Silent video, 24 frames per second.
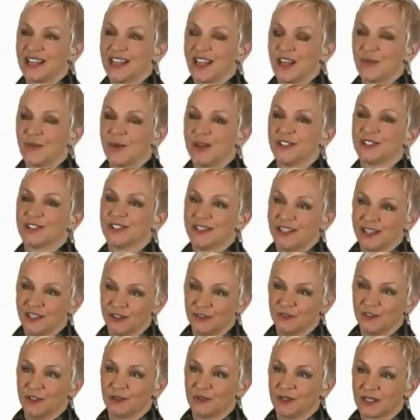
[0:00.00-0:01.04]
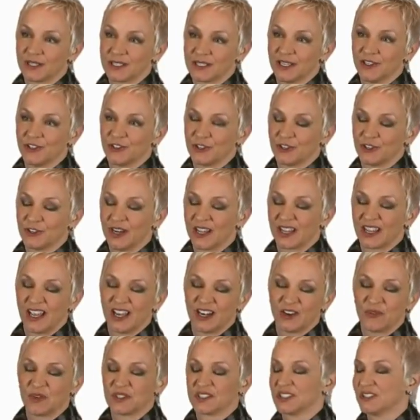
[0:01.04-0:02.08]
I went into the interview at Accenture and I
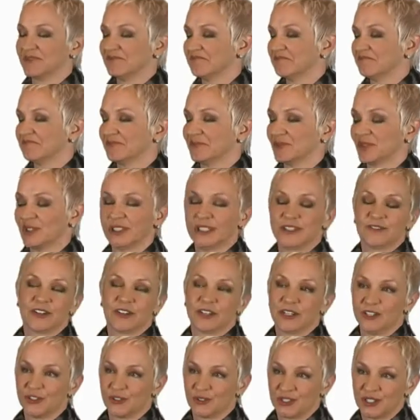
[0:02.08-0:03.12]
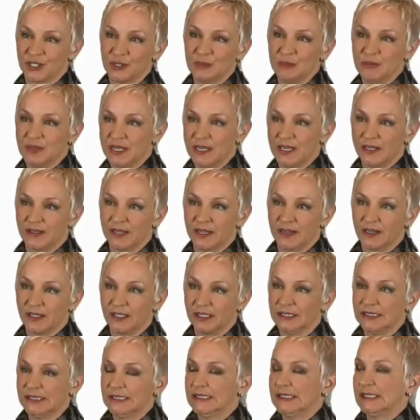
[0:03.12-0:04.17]
kind of wasn't really very interested in being
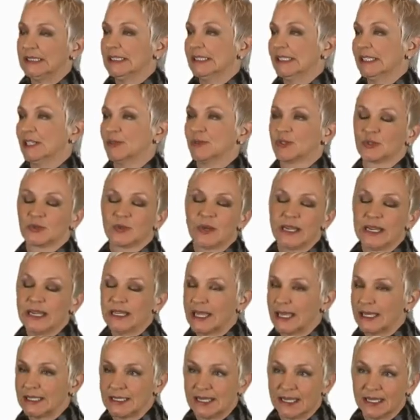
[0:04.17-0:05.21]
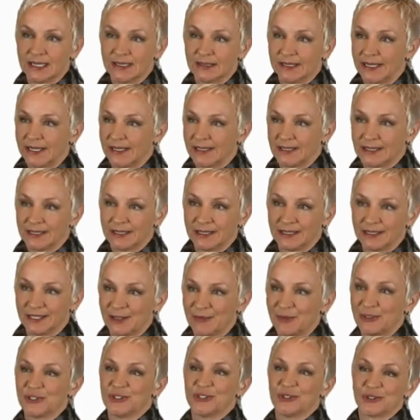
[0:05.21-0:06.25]
there. It was rainy that day in Atlanta.
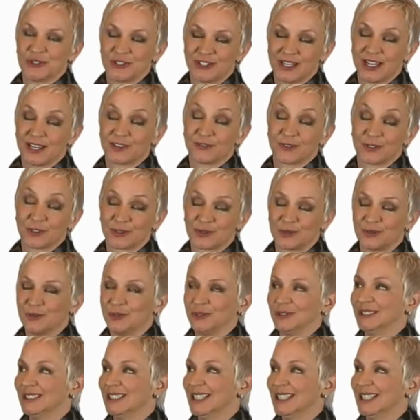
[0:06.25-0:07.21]
I went to Georgia Tech for school.